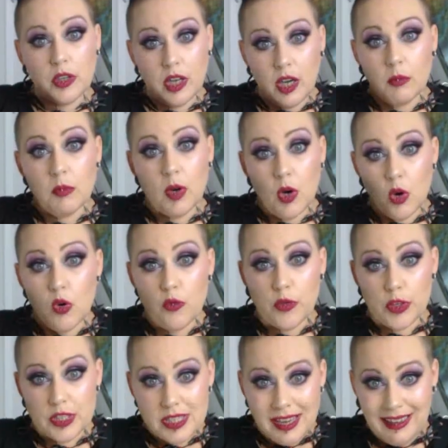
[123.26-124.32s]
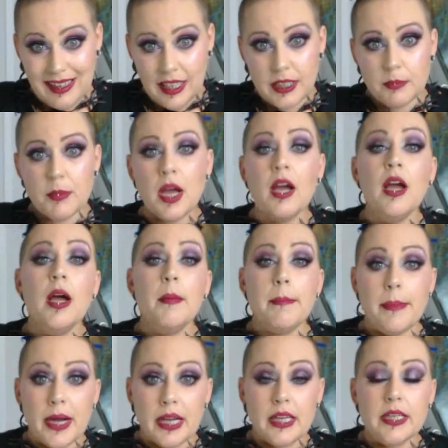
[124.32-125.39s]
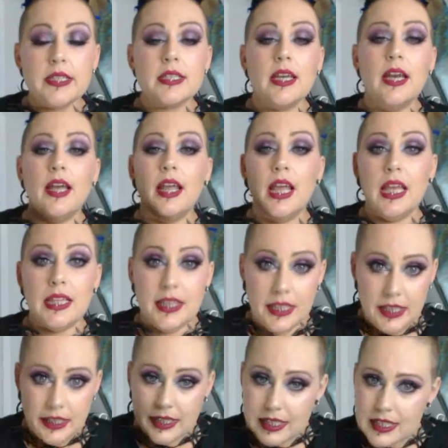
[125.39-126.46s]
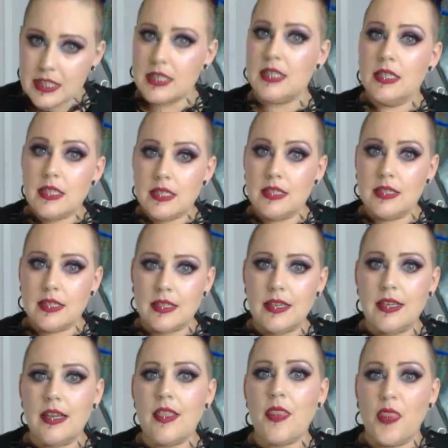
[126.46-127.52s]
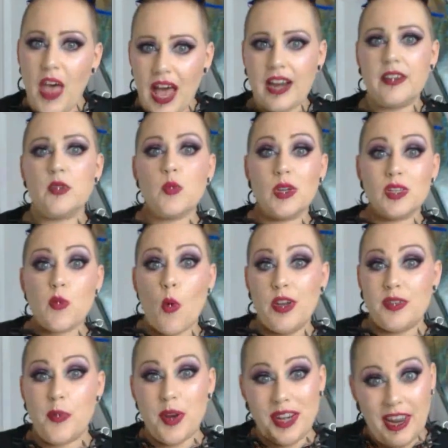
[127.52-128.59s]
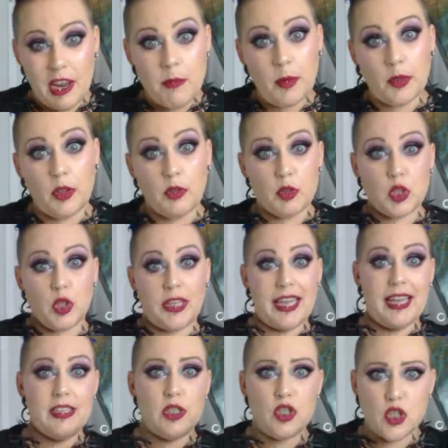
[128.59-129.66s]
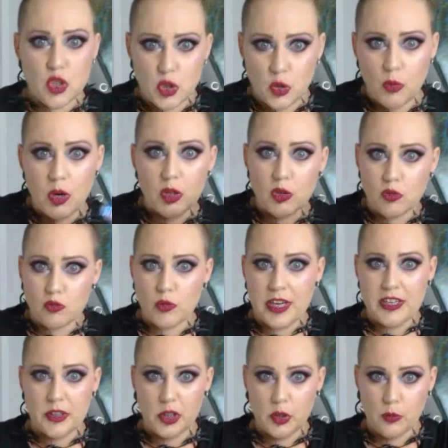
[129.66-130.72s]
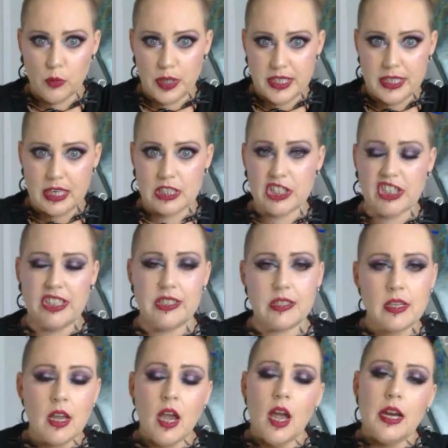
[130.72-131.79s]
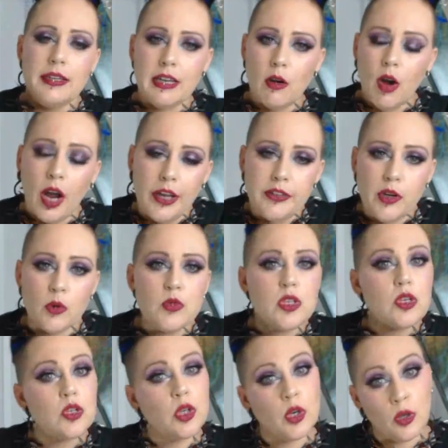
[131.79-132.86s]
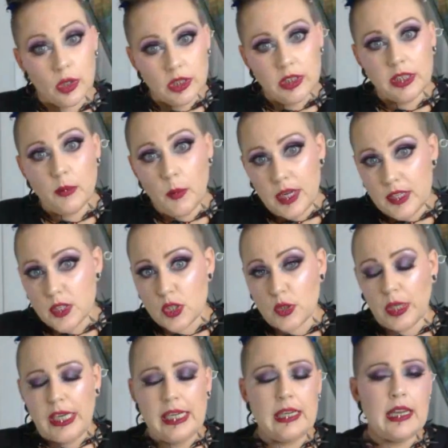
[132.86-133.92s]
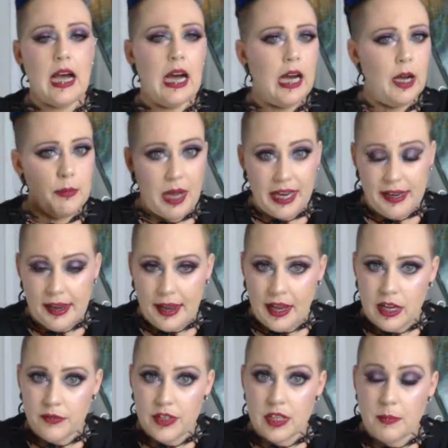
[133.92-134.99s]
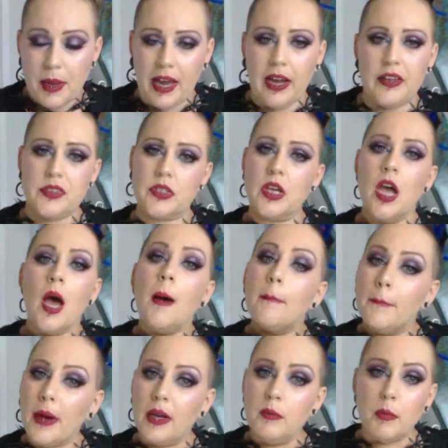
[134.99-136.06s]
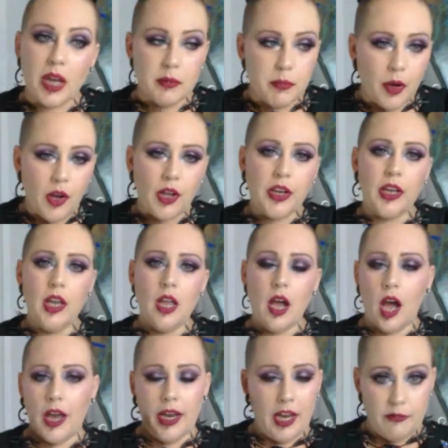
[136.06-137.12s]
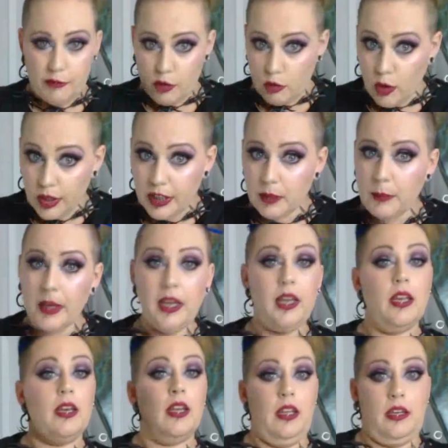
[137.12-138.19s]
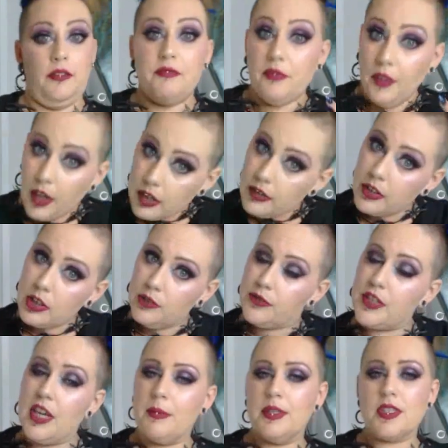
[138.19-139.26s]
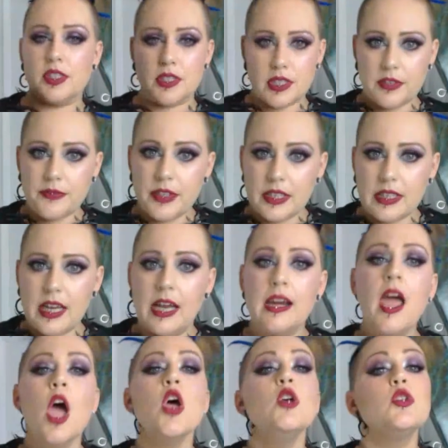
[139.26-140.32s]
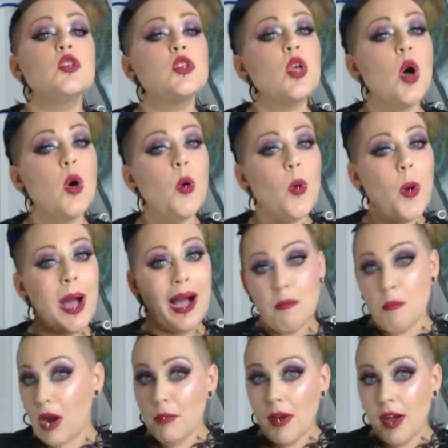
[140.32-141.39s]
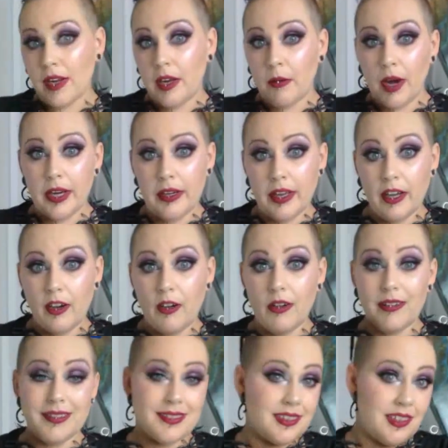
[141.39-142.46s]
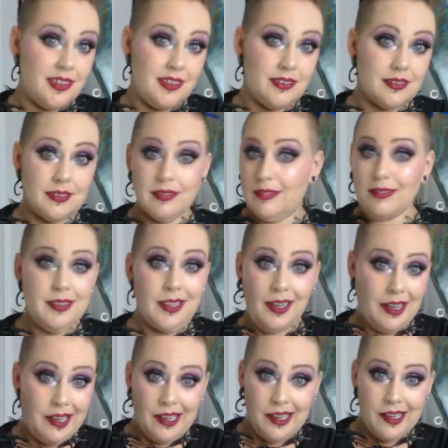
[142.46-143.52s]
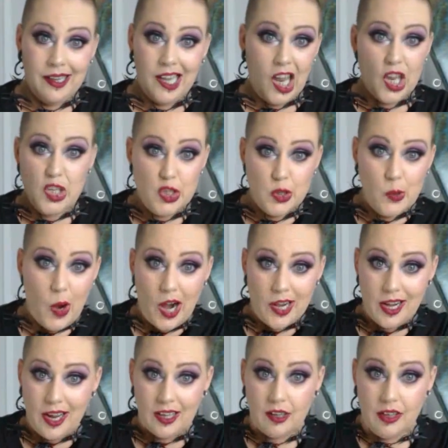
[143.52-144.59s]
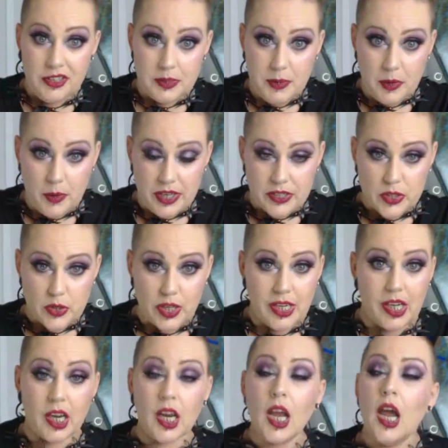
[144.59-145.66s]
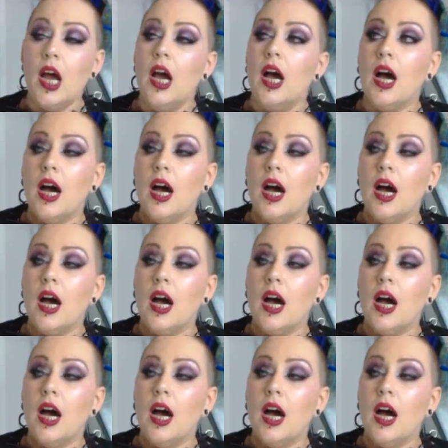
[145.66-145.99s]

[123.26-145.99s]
will come over time, but the consistency, that is what's going to enable you to get to greater reductions. Now, I don't currently waist train. I have in the past, but my body, I have chronic pain and a lot of nerve damage and stuff like that. So my body right now says, nah, you are not going to be waist training.